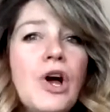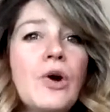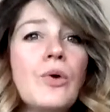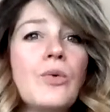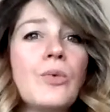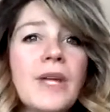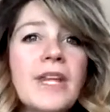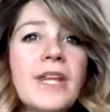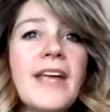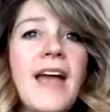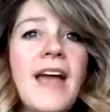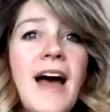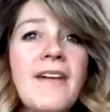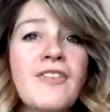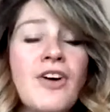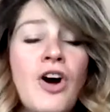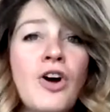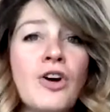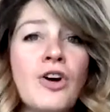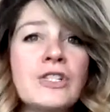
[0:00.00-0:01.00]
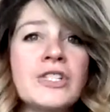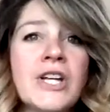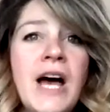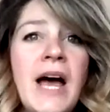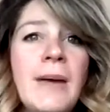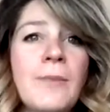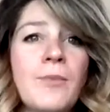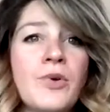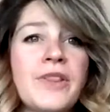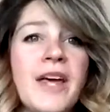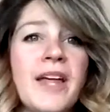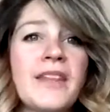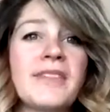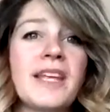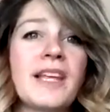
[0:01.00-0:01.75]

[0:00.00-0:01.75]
really have a hard time with that.